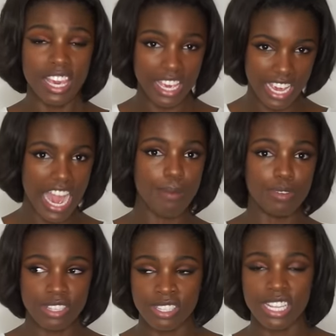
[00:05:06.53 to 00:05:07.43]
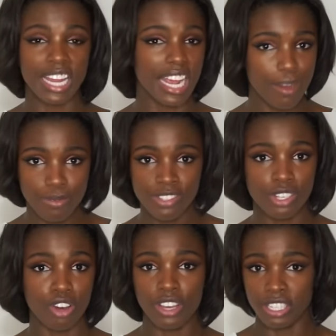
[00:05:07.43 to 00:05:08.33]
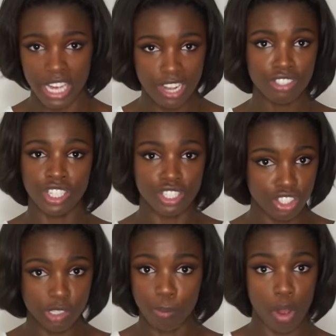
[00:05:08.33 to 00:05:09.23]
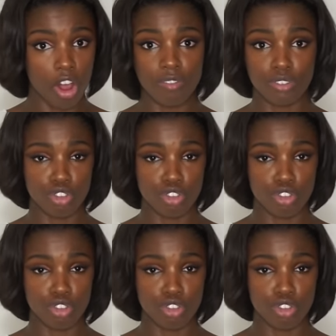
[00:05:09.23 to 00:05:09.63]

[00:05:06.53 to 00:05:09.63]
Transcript: it happens and it happens a lot it's actually just part of the